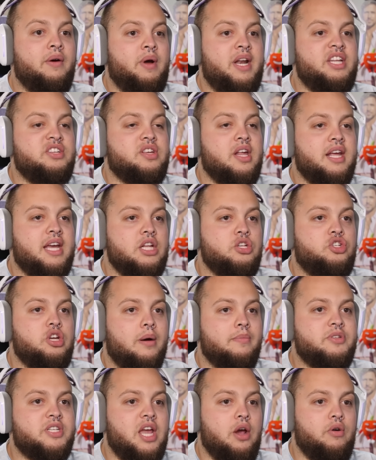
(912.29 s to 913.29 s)
Wait, he's gonna get
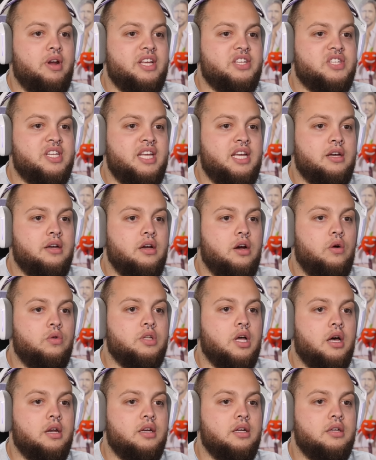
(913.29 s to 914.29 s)
jump scared, isn't he? Hold
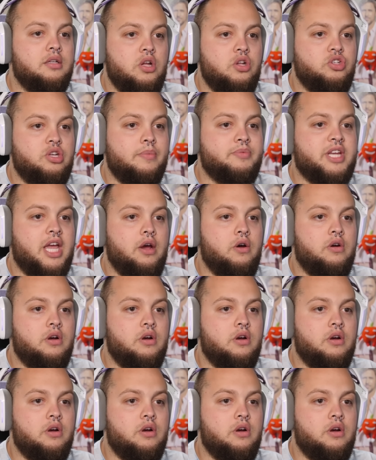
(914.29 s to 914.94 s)
on, jump scare.